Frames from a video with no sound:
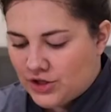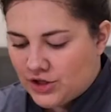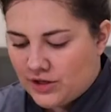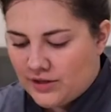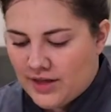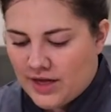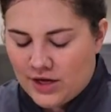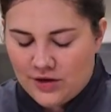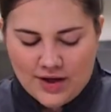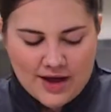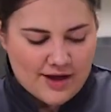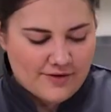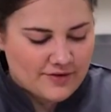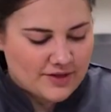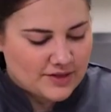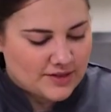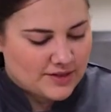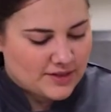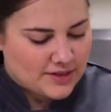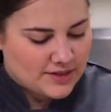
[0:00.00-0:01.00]
sure that you
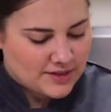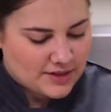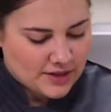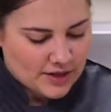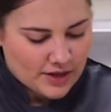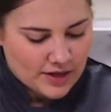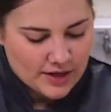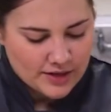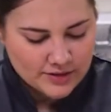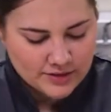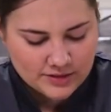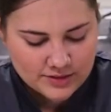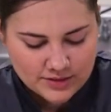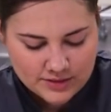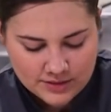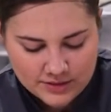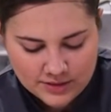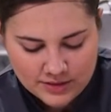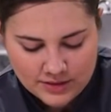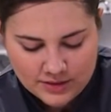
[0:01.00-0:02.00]
have consistent
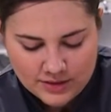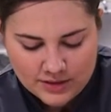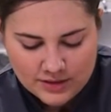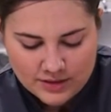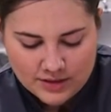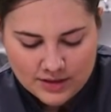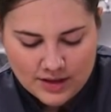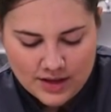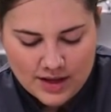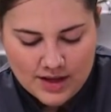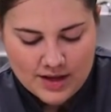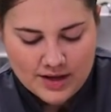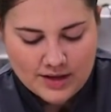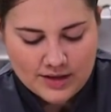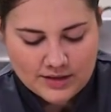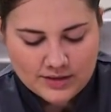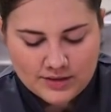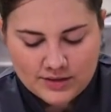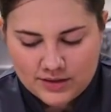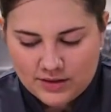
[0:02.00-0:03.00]
cuts
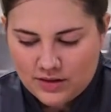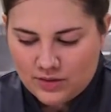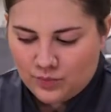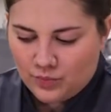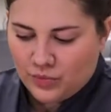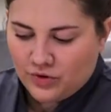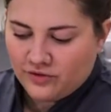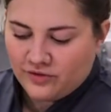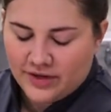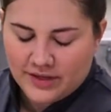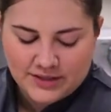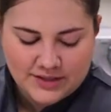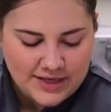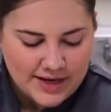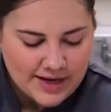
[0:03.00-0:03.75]
and it prevents